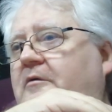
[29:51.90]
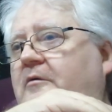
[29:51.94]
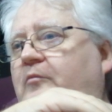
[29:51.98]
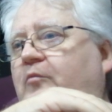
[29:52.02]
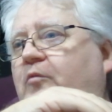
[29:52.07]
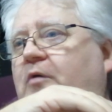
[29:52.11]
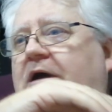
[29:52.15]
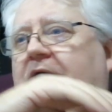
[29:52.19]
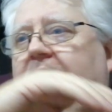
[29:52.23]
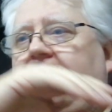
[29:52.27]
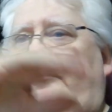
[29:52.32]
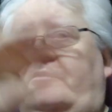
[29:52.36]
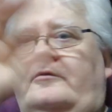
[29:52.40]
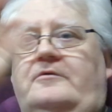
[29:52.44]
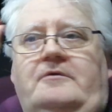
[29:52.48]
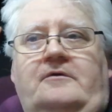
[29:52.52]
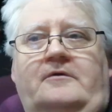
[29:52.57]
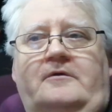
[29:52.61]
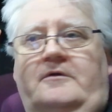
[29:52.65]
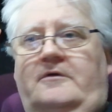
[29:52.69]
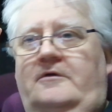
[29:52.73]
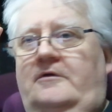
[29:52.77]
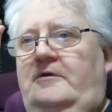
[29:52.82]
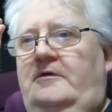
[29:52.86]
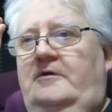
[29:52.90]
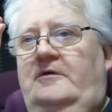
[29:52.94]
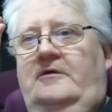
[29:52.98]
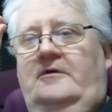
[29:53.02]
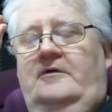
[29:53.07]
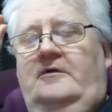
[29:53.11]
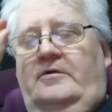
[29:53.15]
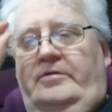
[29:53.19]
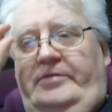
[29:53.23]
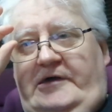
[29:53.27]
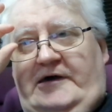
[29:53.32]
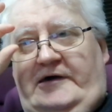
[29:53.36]
wow,
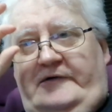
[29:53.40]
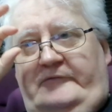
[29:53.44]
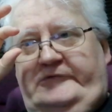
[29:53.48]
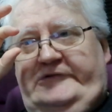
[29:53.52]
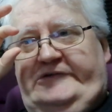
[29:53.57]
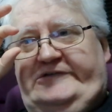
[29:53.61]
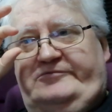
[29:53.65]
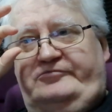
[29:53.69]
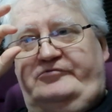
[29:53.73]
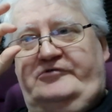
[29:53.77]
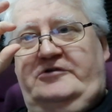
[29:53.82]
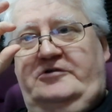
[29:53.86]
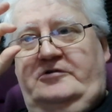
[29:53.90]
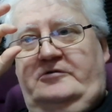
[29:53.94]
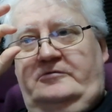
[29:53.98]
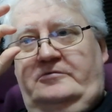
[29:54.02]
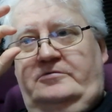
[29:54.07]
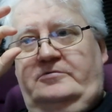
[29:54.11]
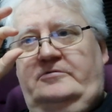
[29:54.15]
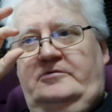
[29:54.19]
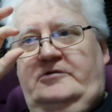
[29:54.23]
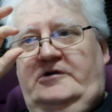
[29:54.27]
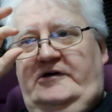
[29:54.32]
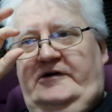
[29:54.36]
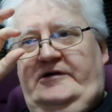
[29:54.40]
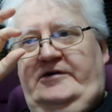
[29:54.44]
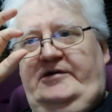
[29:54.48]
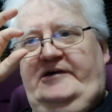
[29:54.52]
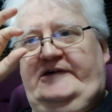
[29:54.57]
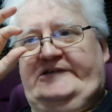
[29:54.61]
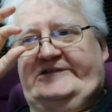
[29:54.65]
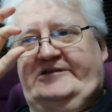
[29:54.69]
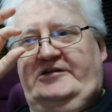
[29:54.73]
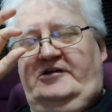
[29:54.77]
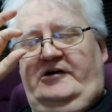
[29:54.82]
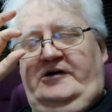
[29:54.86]
that was real. Like
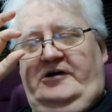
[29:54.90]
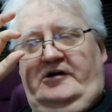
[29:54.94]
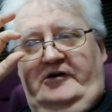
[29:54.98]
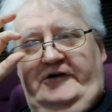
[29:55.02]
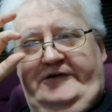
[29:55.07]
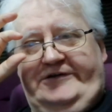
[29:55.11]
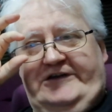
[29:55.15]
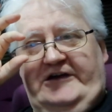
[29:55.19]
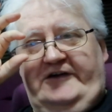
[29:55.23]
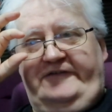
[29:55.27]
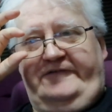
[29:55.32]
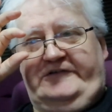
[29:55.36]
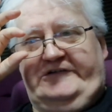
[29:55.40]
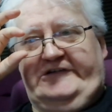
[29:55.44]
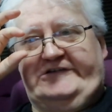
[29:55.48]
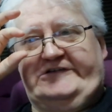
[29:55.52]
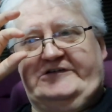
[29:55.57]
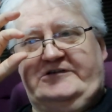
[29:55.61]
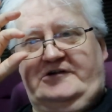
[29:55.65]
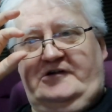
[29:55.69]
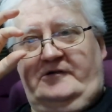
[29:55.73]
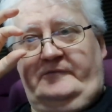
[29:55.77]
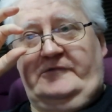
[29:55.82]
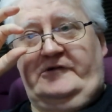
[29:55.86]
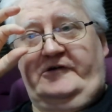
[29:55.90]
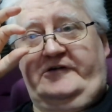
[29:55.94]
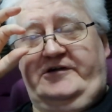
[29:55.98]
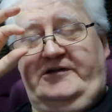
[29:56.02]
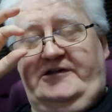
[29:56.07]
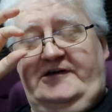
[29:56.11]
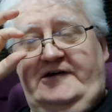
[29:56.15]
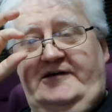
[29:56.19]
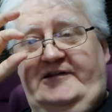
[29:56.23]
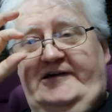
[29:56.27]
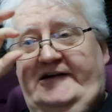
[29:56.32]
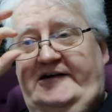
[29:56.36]
that's like high definition I'm
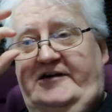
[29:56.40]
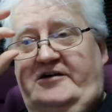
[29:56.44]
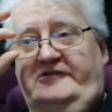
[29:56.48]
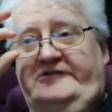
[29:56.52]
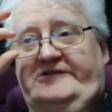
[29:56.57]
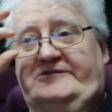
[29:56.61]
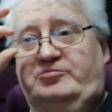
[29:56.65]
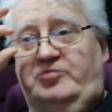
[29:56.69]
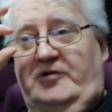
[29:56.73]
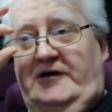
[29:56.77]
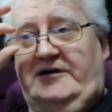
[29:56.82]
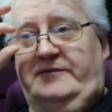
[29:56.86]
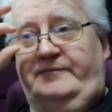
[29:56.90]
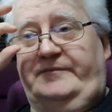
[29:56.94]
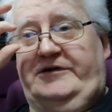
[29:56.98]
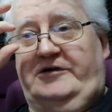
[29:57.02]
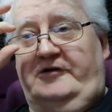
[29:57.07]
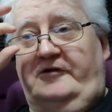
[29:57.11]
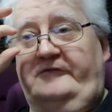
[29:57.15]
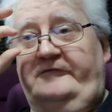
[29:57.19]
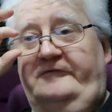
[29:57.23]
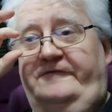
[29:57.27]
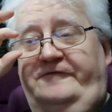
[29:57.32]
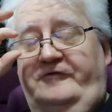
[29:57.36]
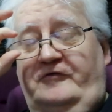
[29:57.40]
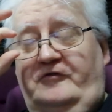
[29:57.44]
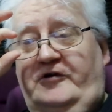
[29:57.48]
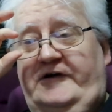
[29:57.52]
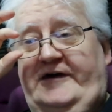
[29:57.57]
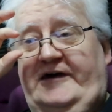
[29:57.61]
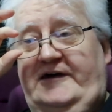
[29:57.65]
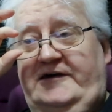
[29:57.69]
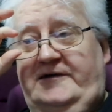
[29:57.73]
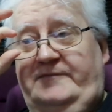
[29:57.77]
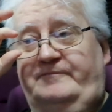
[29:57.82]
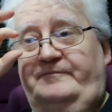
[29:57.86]
looking at. That goes way beyond
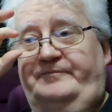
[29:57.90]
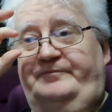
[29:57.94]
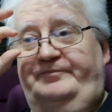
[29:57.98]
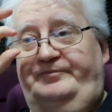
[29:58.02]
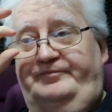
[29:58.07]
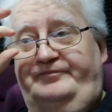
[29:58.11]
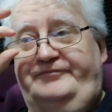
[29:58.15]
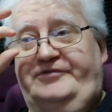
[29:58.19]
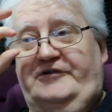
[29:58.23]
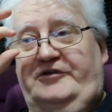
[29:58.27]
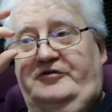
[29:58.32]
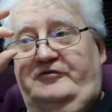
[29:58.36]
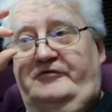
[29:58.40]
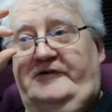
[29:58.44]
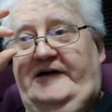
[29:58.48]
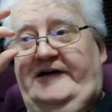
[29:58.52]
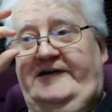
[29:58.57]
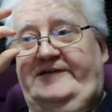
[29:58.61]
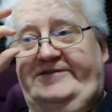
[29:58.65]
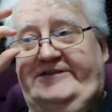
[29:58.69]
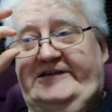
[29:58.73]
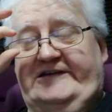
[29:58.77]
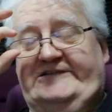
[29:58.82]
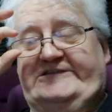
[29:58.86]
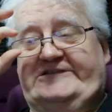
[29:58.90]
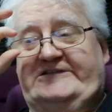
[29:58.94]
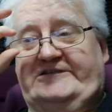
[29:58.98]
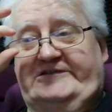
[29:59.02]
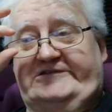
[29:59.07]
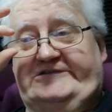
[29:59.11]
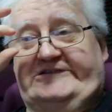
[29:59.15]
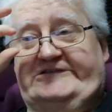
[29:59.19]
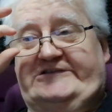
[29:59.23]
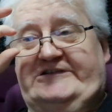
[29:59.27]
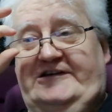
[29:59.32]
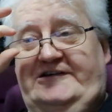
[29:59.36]
4K Blu-ray disc
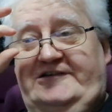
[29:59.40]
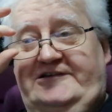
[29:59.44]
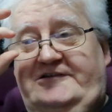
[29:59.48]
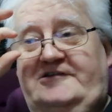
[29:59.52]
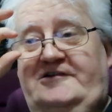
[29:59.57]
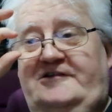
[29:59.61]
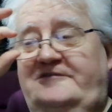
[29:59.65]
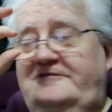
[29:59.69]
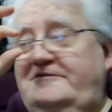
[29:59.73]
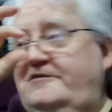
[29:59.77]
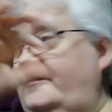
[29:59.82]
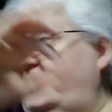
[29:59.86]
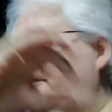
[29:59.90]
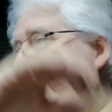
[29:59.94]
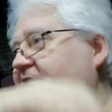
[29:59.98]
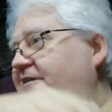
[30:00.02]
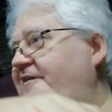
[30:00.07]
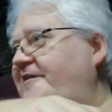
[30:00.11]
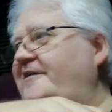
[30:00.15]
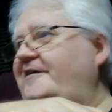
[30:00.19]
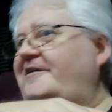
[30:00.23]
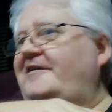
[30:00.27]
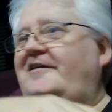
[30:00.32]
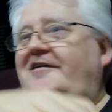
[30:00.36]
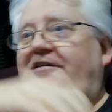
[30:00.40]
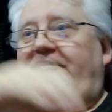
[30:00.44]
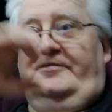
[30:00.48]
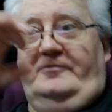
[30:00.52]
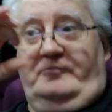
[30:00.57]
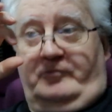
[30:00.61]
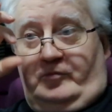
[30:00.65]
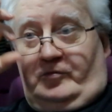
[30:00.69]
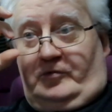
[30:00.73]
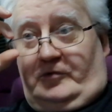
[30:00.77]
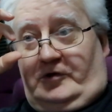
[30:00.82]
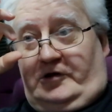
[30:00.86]
and shit. You know,
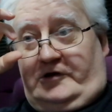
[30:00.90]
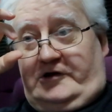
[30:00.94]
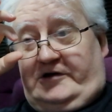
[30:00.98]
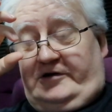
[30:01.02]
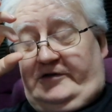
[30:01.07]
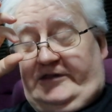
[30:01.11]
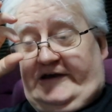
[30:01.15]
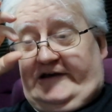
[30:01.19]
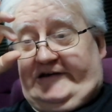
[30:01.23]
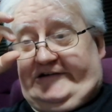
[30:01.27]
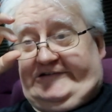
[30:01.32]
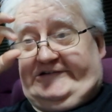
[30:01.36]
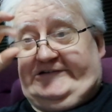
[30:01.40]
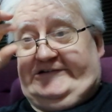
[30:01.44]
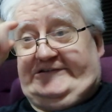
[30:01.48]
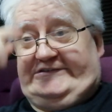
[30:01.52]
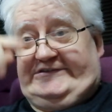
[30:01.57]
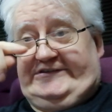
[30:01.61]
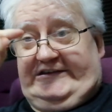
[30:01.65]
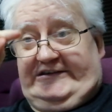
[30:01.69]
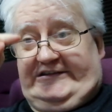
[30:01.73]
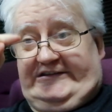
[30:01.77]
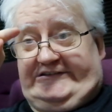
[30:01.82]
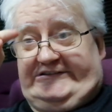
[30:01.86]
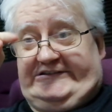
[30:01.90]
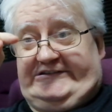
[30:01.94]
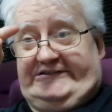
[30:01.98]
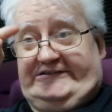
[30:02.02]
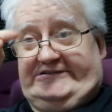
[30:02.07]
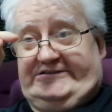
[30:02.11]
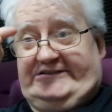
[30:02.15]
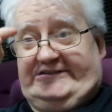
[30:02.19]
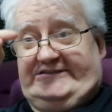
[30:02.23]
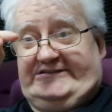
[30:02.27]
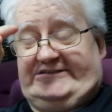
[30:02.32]
I can actually see the sh-